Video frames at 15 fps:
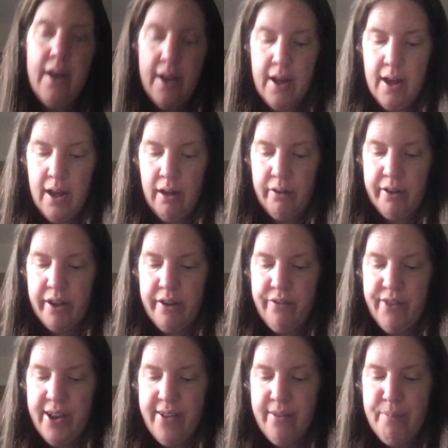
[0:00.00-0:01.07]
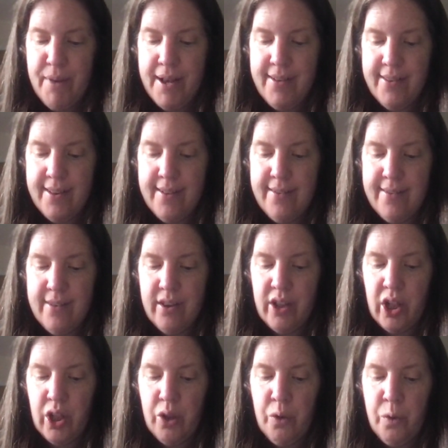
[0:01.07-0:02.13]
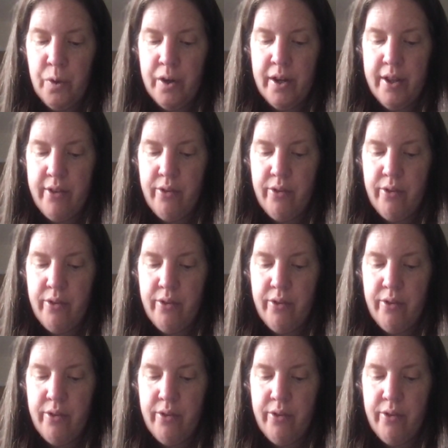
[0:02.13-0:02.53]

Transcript: I'll confess my sins to the Lord, is